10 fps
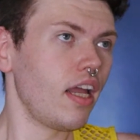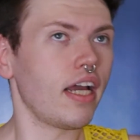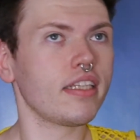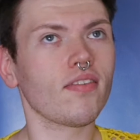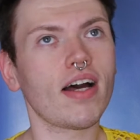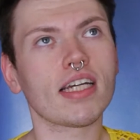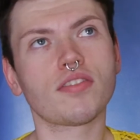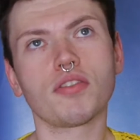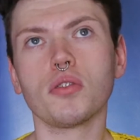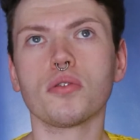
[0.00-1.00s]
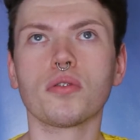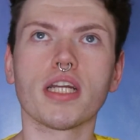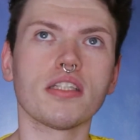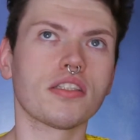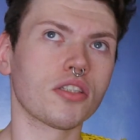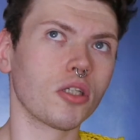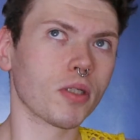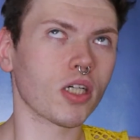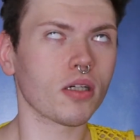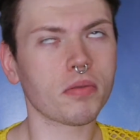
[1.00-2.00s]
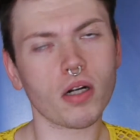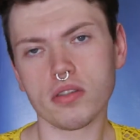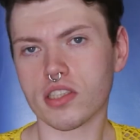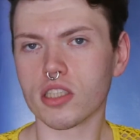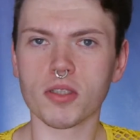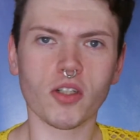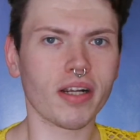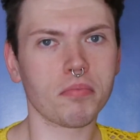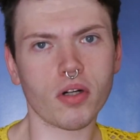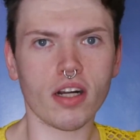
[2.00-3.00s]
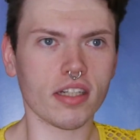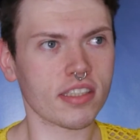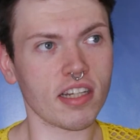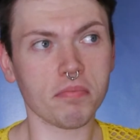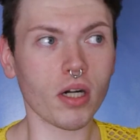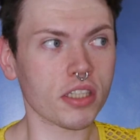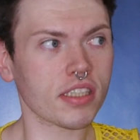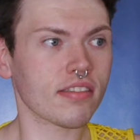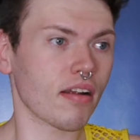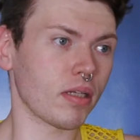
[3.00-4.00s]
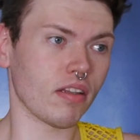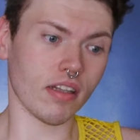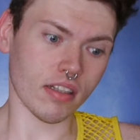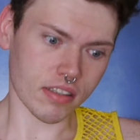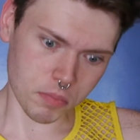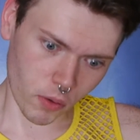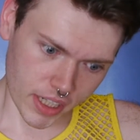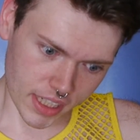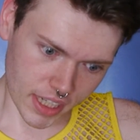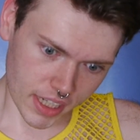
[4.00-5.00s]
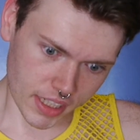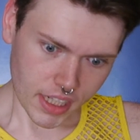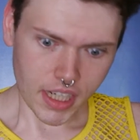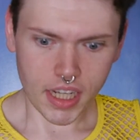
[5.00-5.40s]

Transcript: And the last few consumer or prosumer grade products I purchased, I've been a little disappointed in.